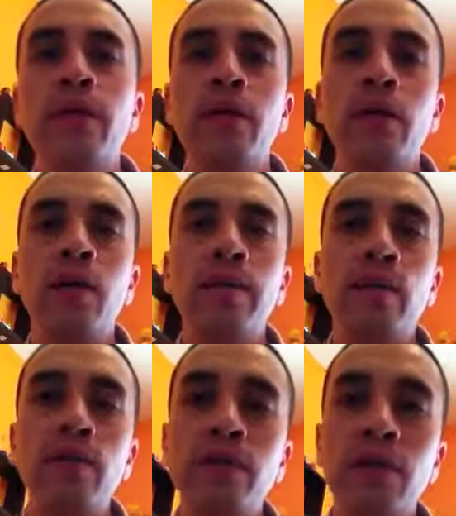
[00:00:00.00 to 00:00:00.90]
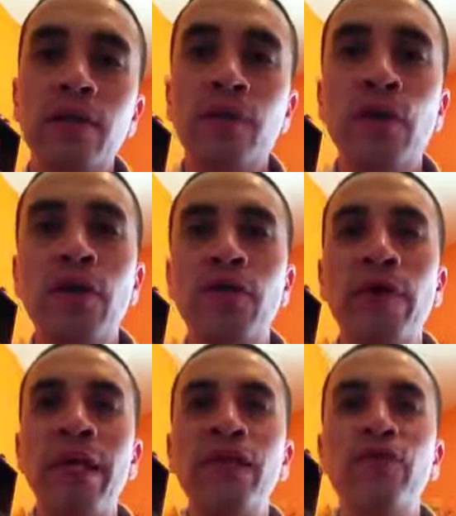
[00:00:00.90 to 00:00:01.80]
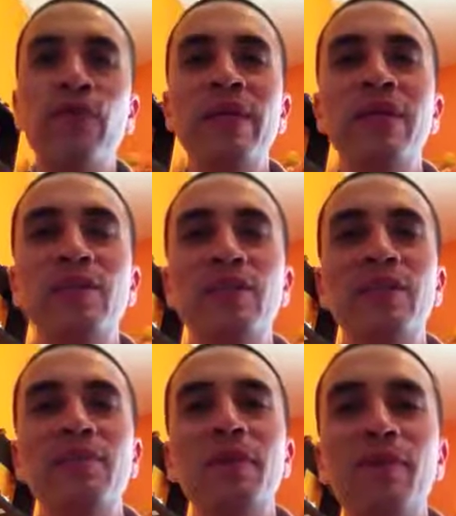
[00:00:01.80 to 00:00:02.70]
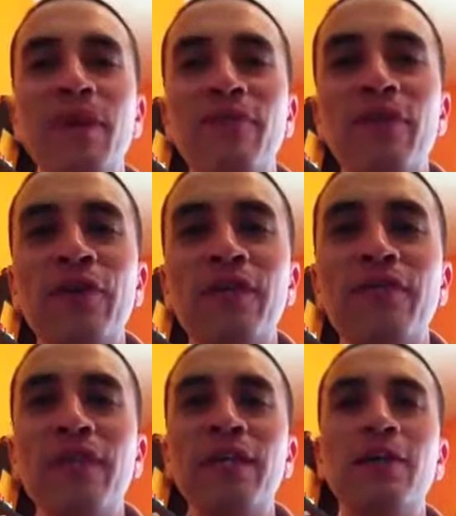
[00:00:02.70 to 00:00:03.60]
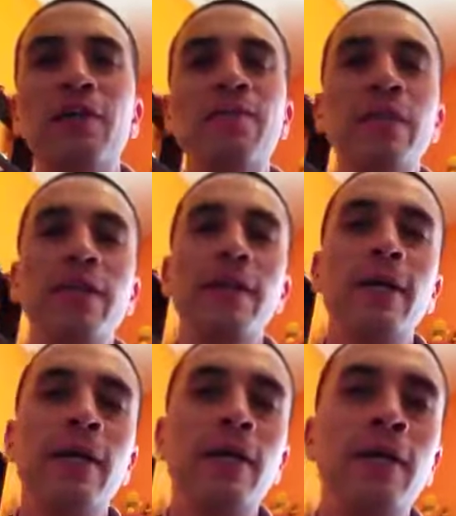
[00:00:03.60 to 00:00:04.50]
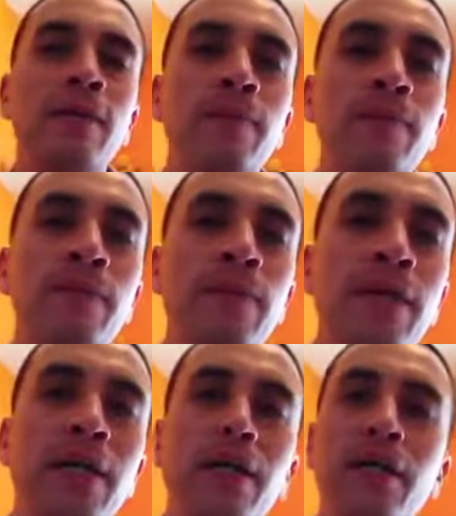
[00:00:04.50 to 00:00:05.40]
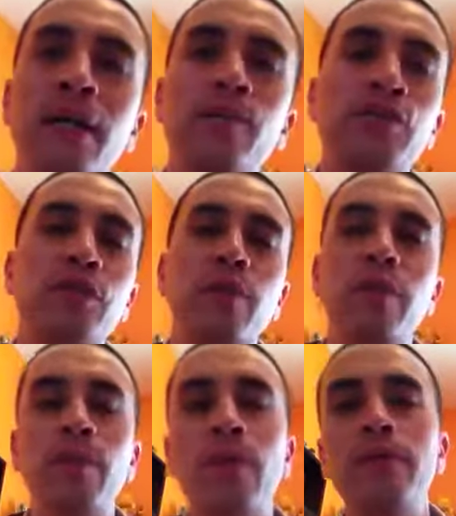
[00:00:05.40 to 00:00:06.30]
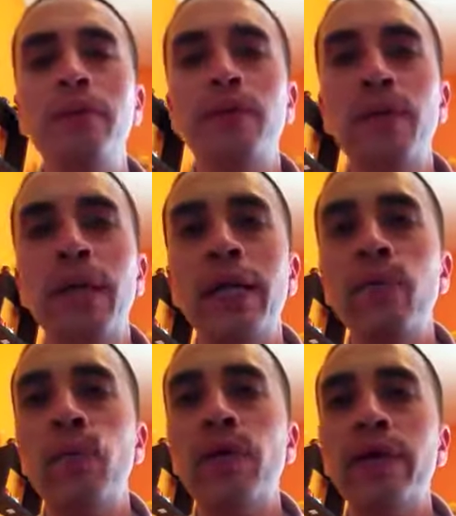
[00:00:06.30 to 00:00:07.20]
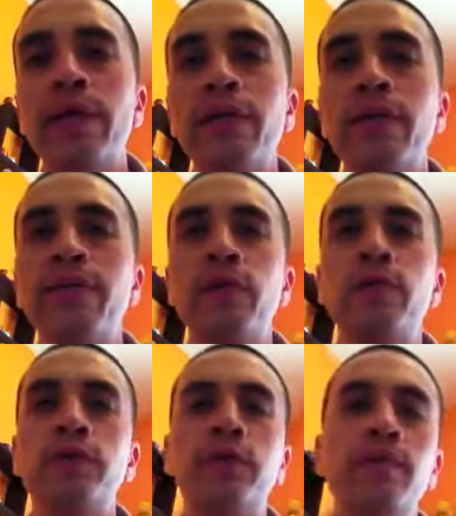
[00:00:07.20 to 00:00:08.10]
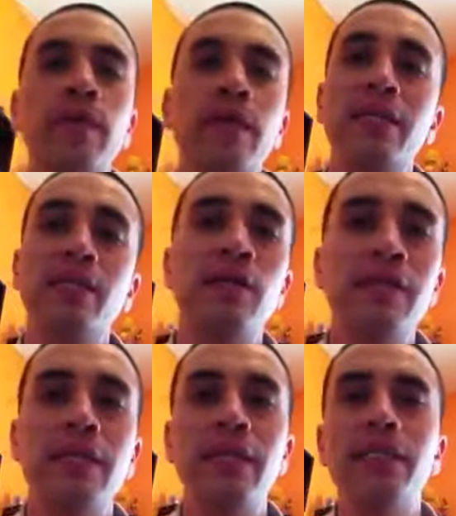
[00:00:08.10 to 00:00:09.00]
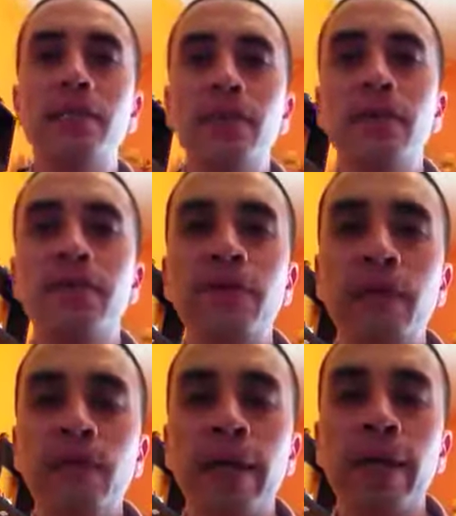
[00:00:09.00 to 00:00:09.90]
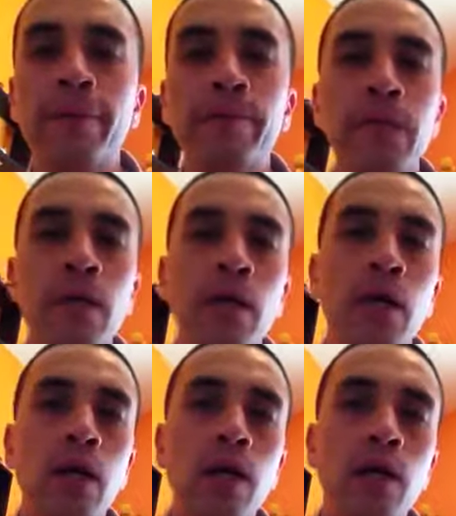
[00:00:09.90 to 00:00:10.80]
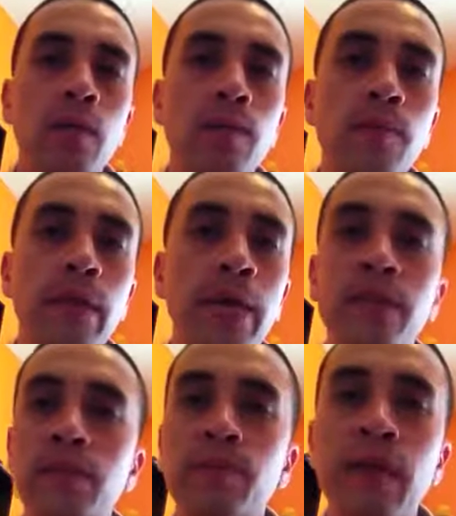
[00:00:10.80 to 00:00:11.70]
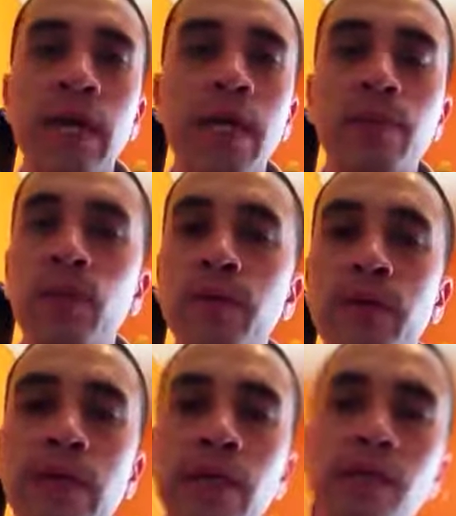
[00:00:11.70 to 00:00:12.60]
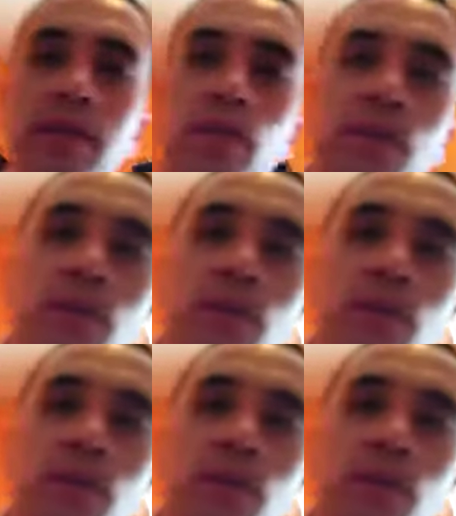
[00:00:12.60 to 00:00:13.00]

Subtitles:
It was a little nerve-wracking for me, especially being my first video. But I'm sure I'll be posting plenty more here in the future, as long as I get some good feedback. And just behind me, once again, there's some more